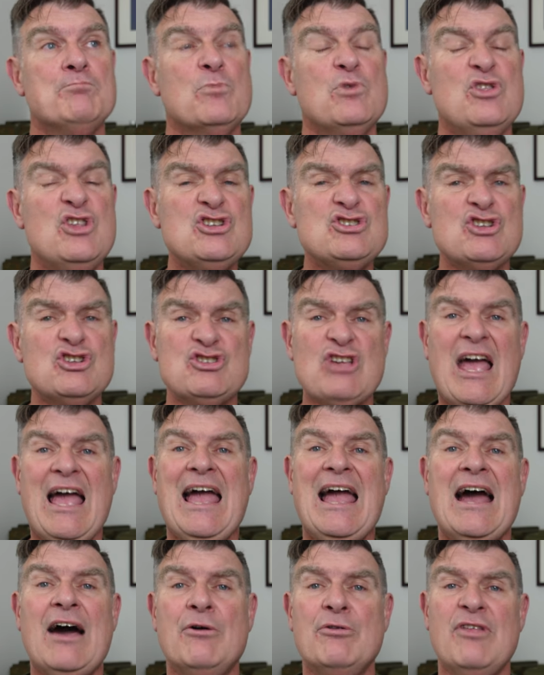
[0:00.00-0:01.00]
This is
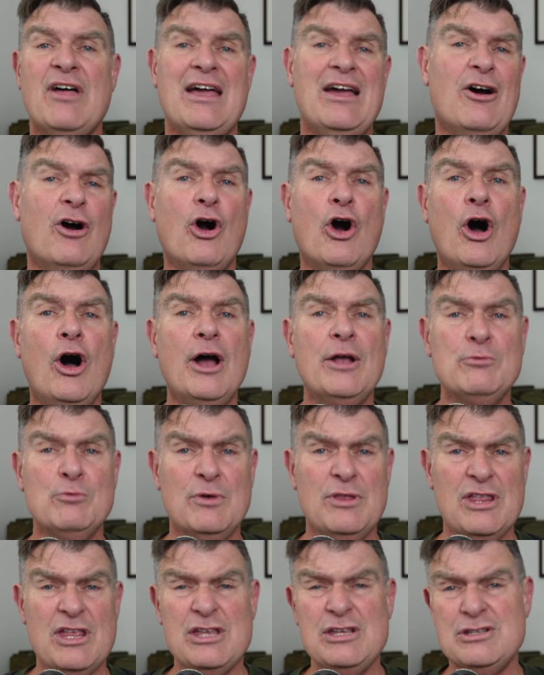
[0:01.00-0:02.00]
how they align
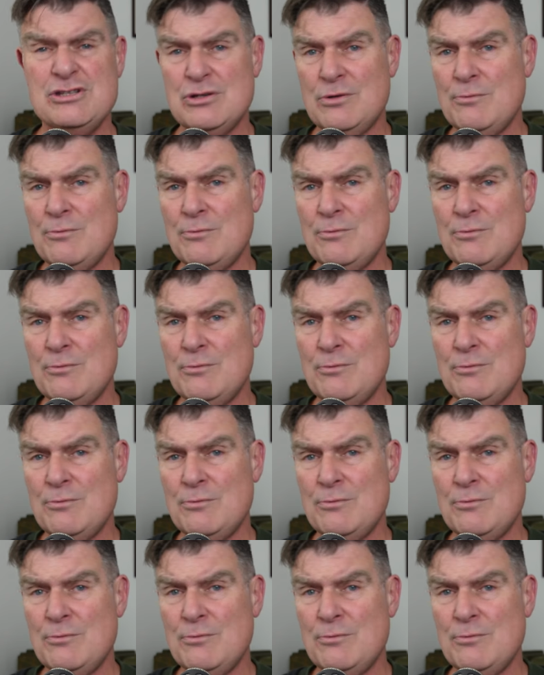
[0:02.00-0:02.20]
with each,